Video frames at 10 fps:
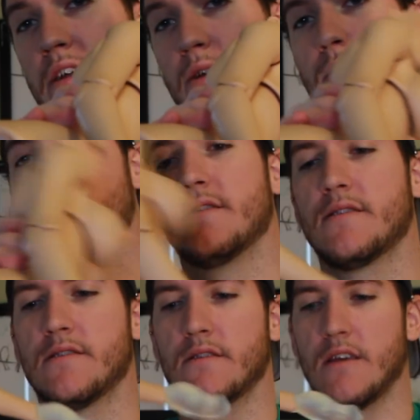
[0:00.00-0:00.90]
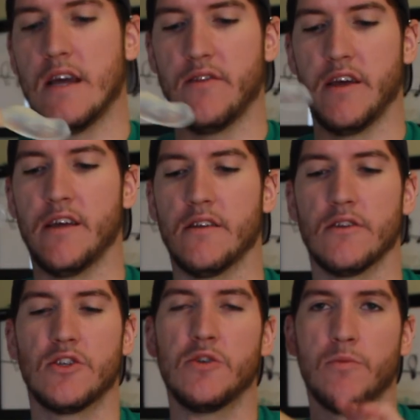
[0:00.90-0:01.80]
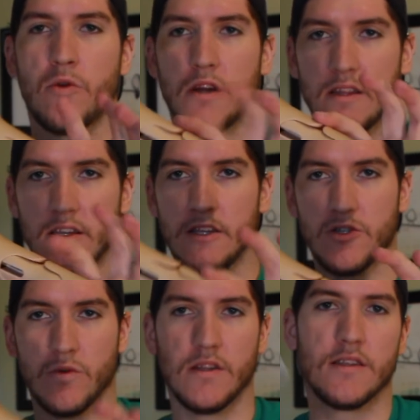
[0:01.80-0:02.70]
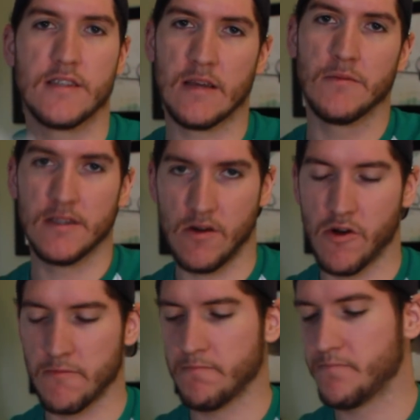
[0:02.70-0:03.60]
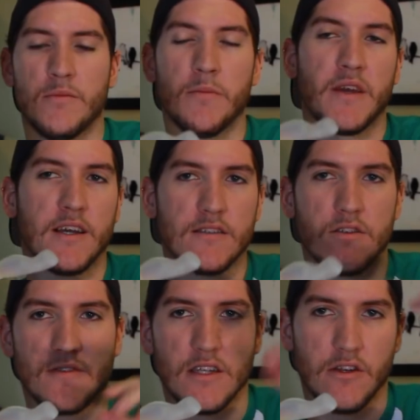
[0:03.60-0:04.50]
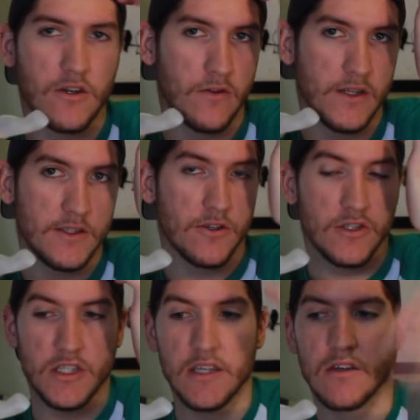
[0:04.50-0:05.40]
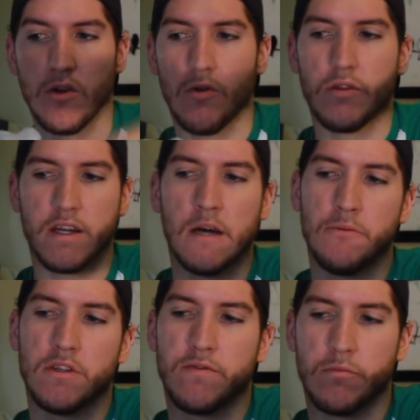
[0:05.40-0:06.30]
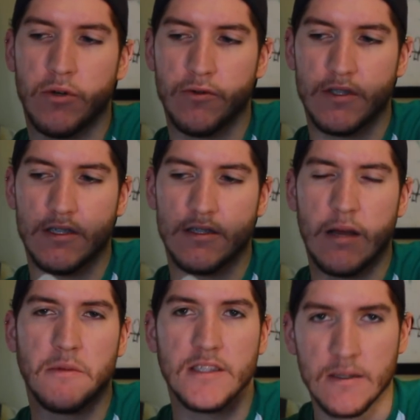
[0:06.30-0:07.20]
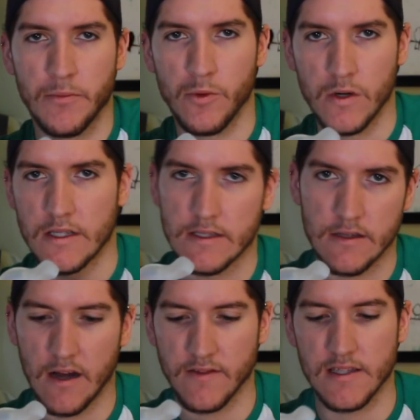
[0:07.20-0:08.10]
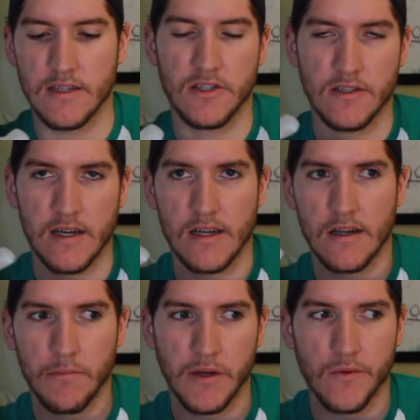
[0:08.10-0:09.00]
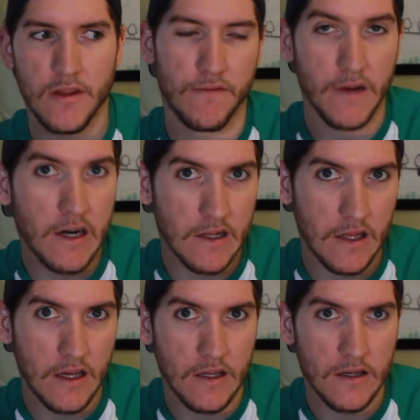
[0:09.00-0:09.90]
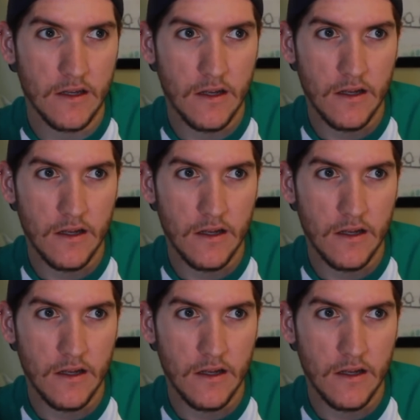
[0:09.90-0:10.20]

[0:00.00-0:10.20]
leg wells, and then 2 more in the knee joint, the same as the arm. But because of the silicone inserts, she can hold a couple different poses. I mean, simple ones. Obviously, she's not going to compete with a Fairyland